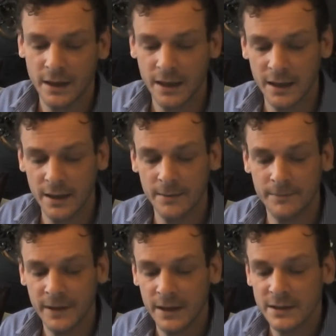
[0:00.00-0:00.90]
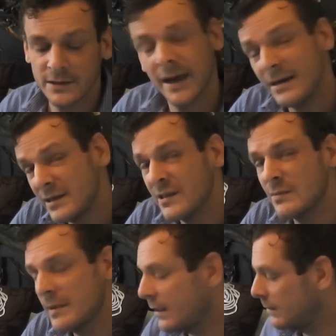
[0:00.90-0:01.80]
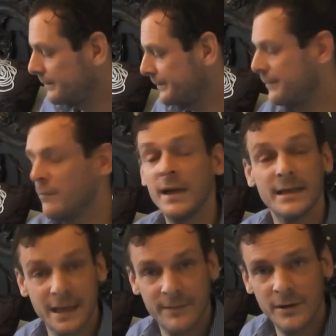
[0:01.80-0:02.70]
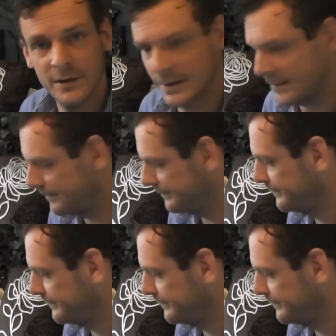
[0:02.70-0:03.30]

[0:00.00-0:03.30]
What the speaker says: So how does it smell? Well, let's have a look.